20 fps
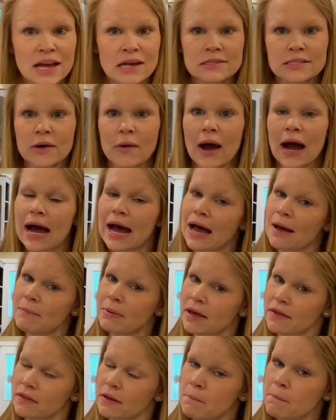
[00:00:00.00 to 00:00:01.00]
So I
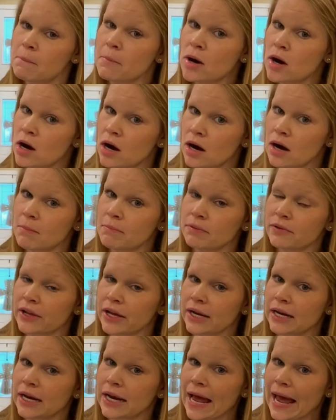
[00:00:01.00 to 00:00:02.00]
bet that Mom
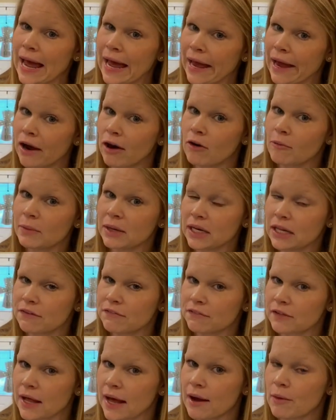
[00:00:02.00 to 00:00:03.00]
planted how many
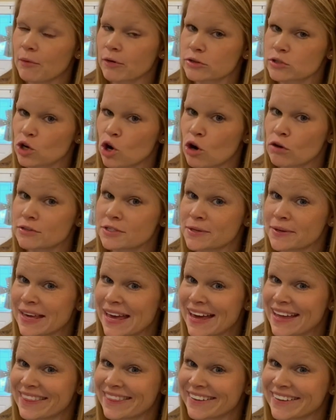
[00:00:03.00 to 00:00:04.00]
flowers all
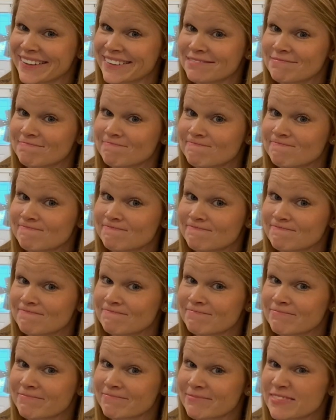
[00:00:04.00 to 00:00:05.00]
together?
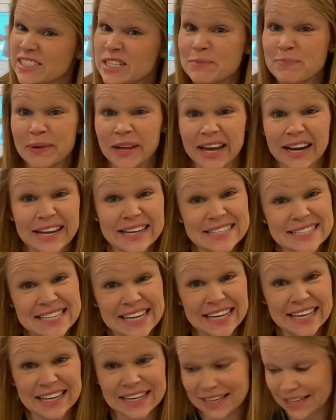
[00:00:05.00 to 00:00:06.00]
She planted
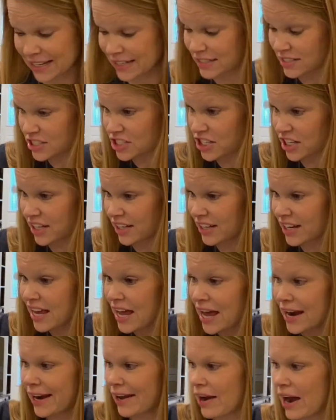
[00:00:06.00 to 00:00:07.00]
10, didn't she?
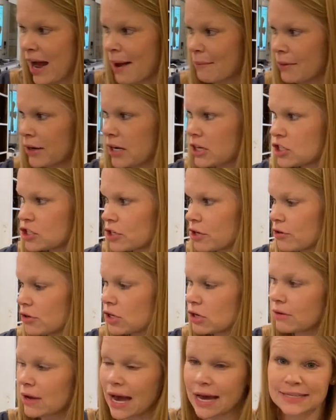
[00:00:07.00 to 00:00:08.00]
Now I'm gonna show
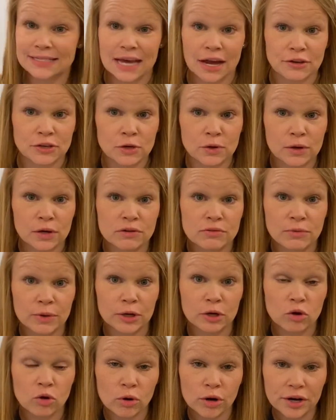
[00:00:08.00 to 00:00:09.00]
you guys how you can
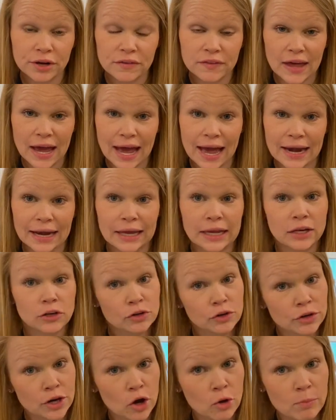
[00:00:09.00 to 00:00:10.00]
record that in
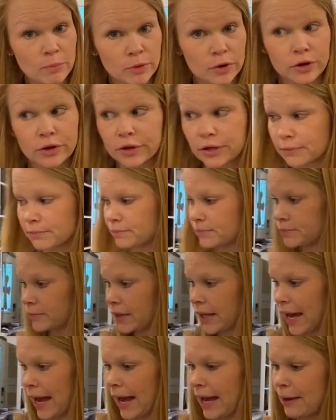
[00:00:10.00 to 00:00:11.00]
your notebook,
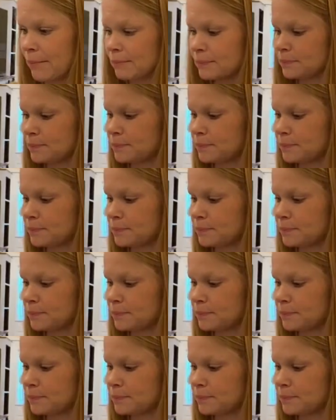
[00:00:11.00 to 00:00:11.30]
okay?